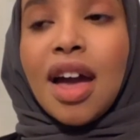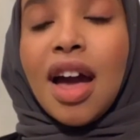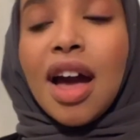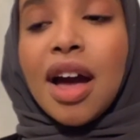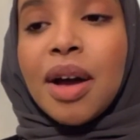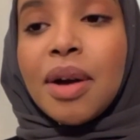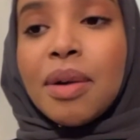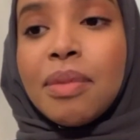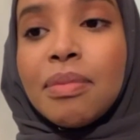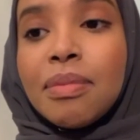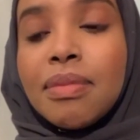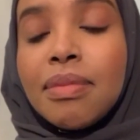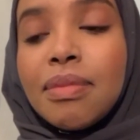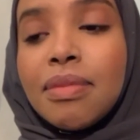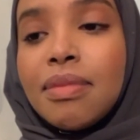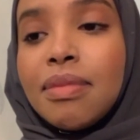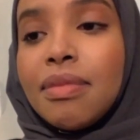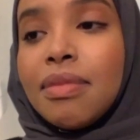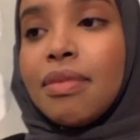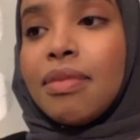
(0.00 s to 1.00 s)

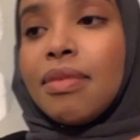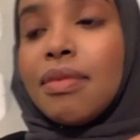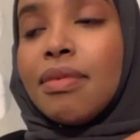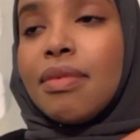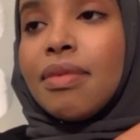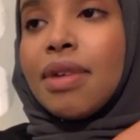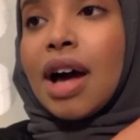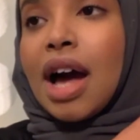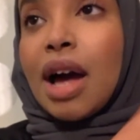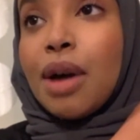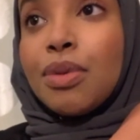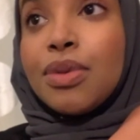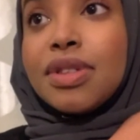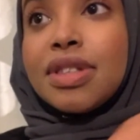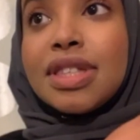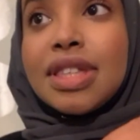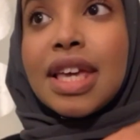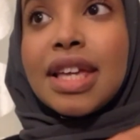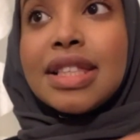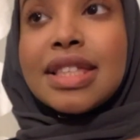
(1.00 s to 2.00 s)
I would
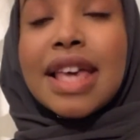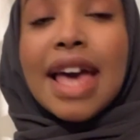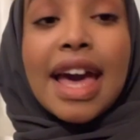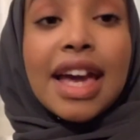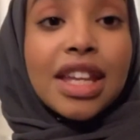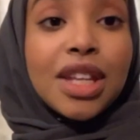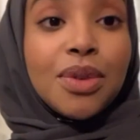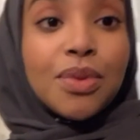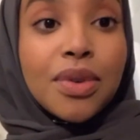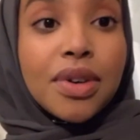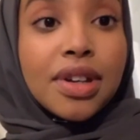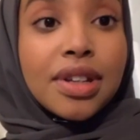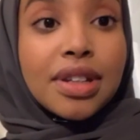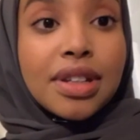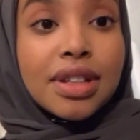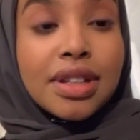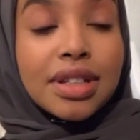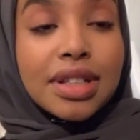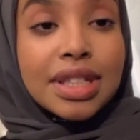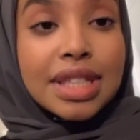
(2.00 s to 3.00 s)
say to
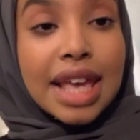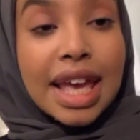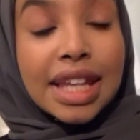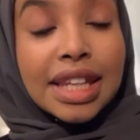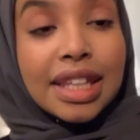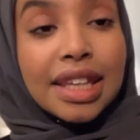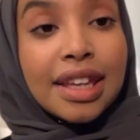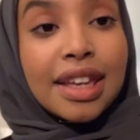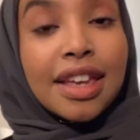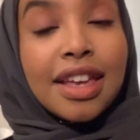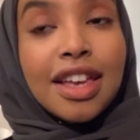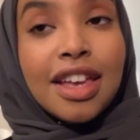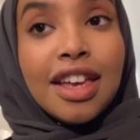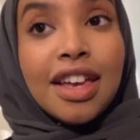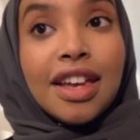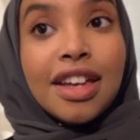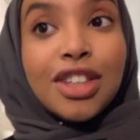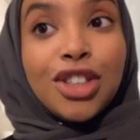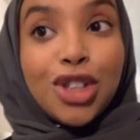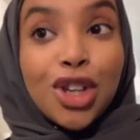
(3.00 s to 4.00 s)
anyone, to any
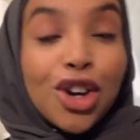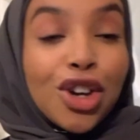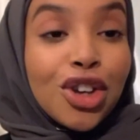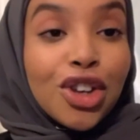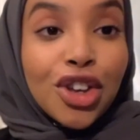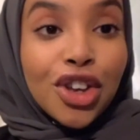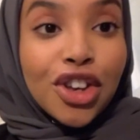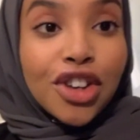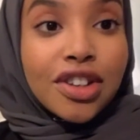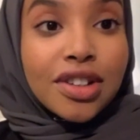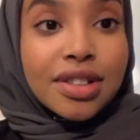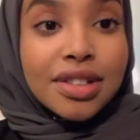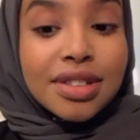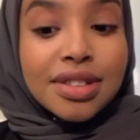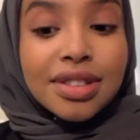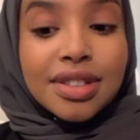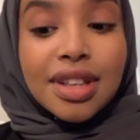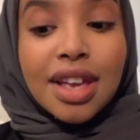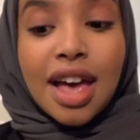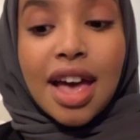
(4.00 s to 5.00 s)
young girls
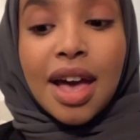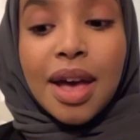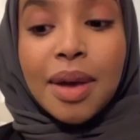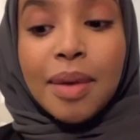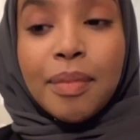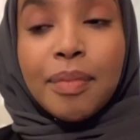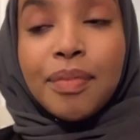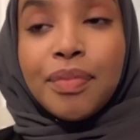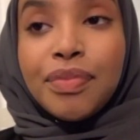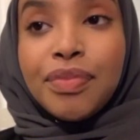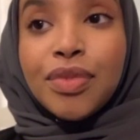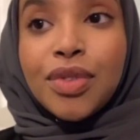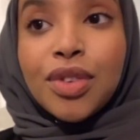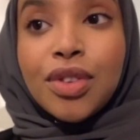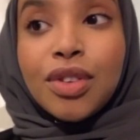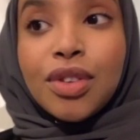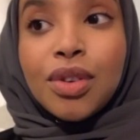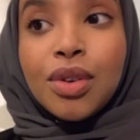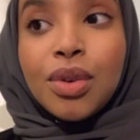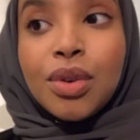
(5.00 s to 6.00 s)

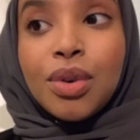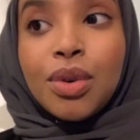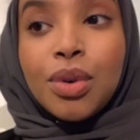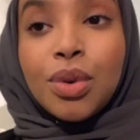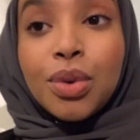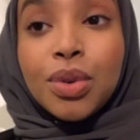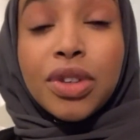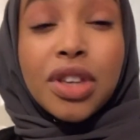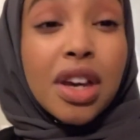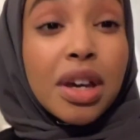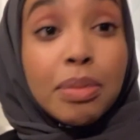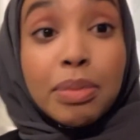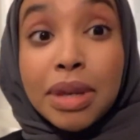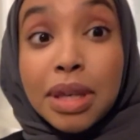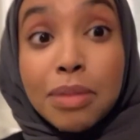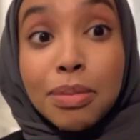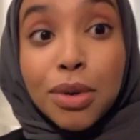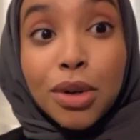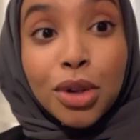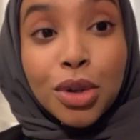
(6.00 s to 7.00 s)
or young
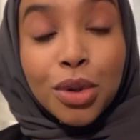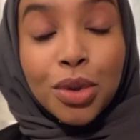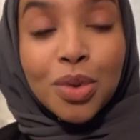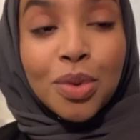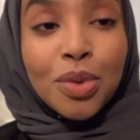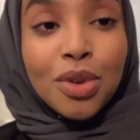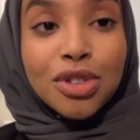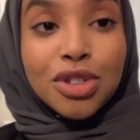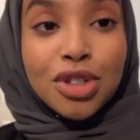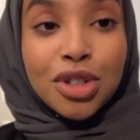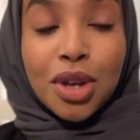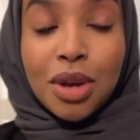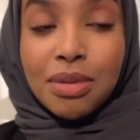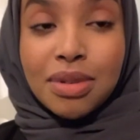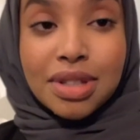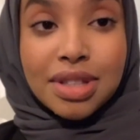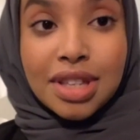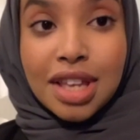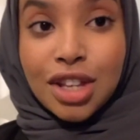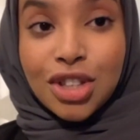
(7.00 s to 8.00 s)
people who want to go
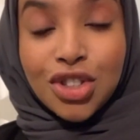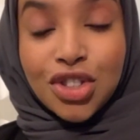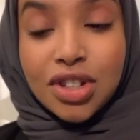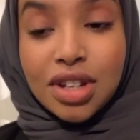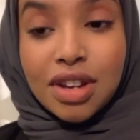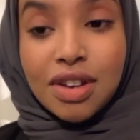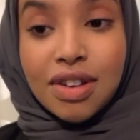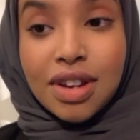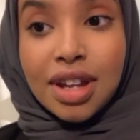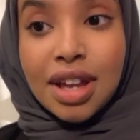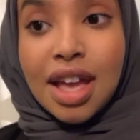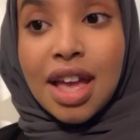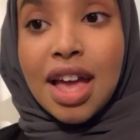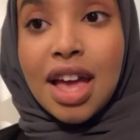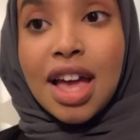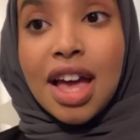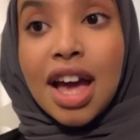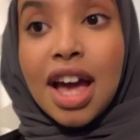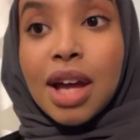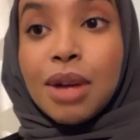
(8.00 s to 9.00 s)
into engineering,
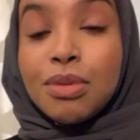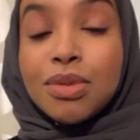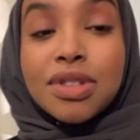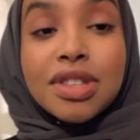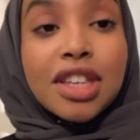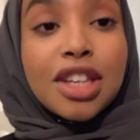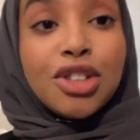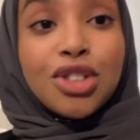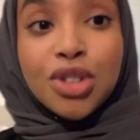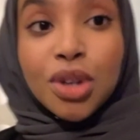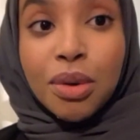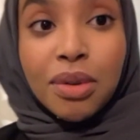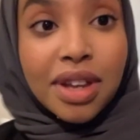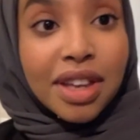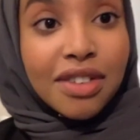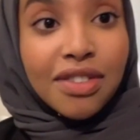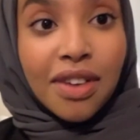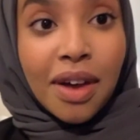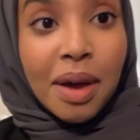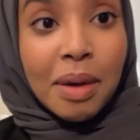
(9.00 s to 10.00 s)
I would say don't
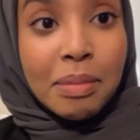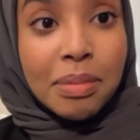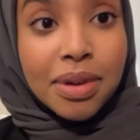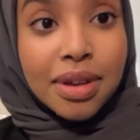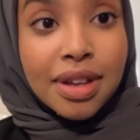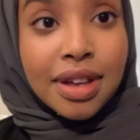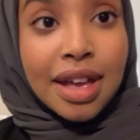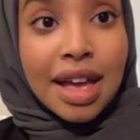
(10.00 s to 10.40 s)
give up.